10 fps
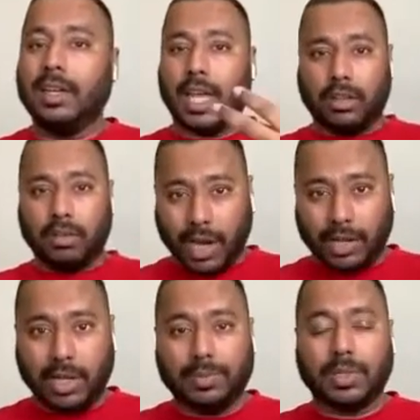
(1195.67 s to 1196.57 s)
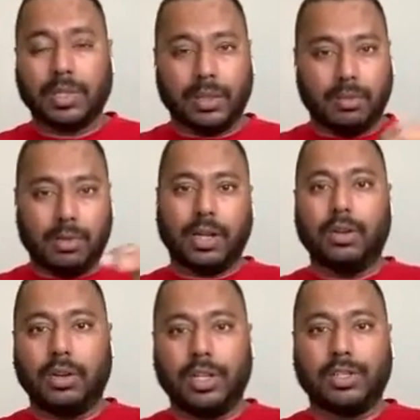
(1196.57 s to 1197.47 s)
get the right tips, get the right
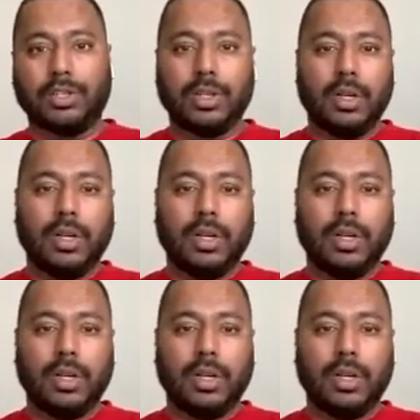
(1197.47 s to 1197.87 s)
knowledge?